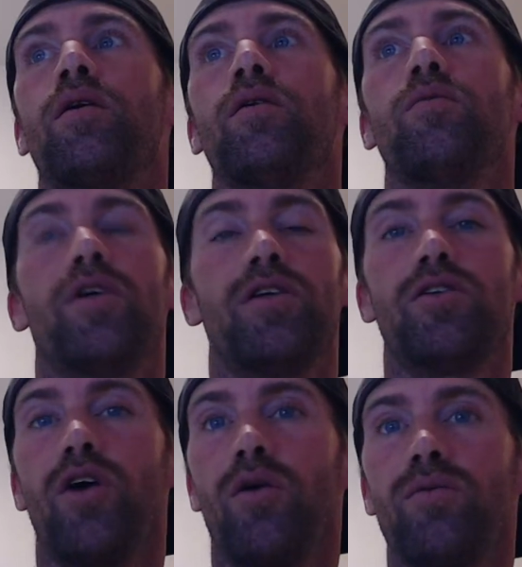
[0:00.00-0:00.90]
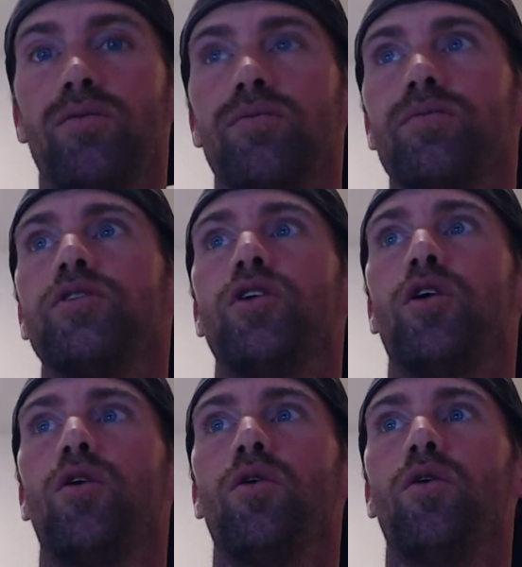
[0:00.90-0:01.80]
when you don't.
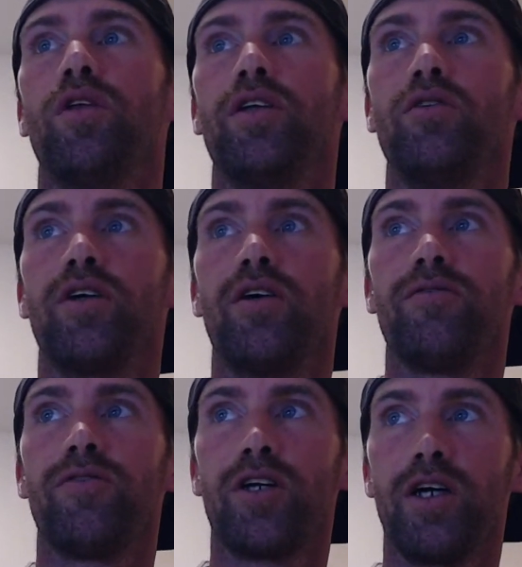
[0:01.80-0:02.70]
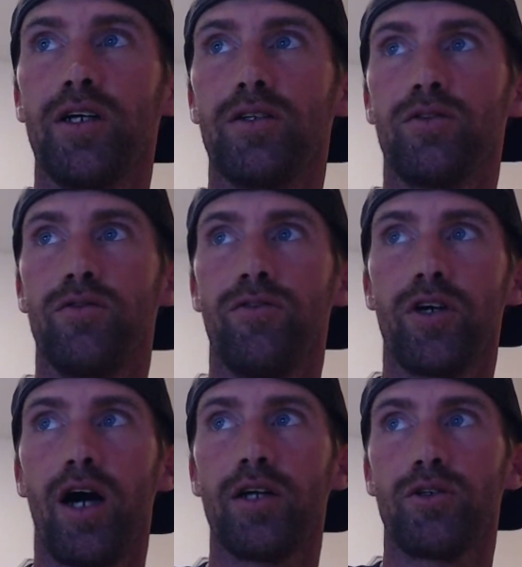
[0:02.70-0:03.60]
So then you get
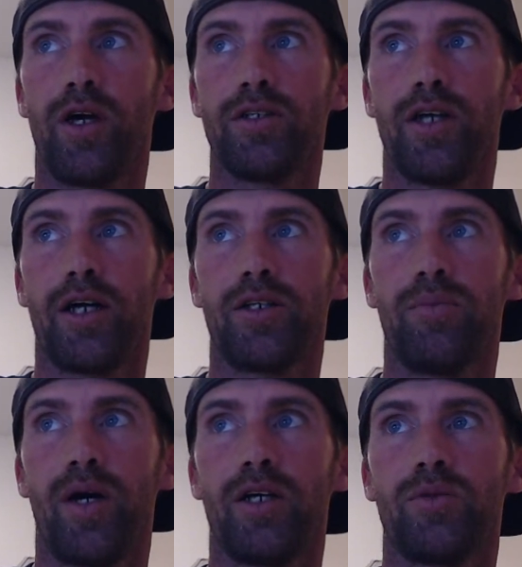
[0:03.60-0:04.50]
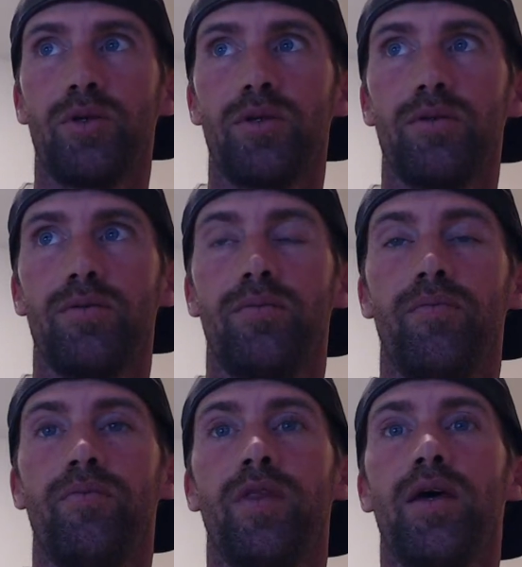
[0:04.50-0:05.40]
forgot transaction password.
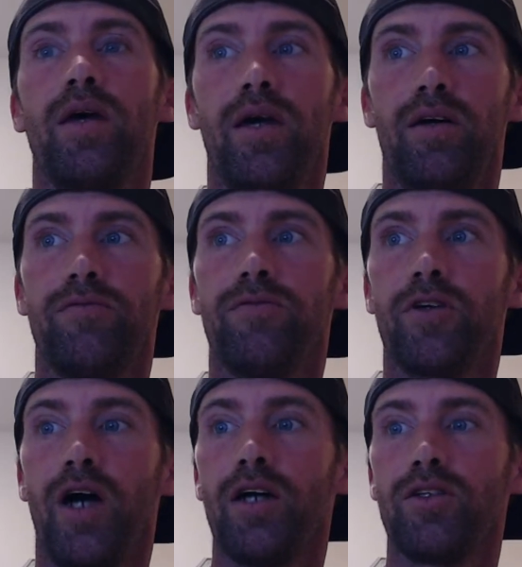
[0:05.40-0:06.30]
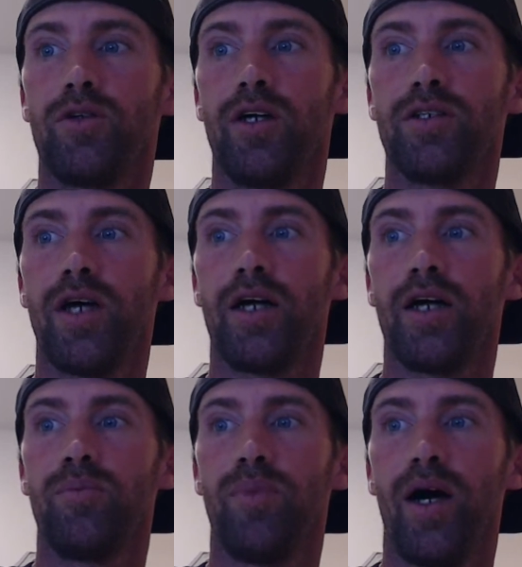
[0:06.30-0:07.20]
In forgot
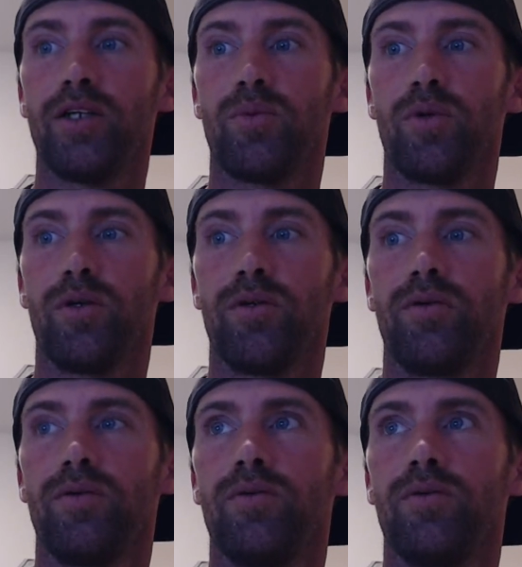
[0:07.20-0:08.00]
transaction password,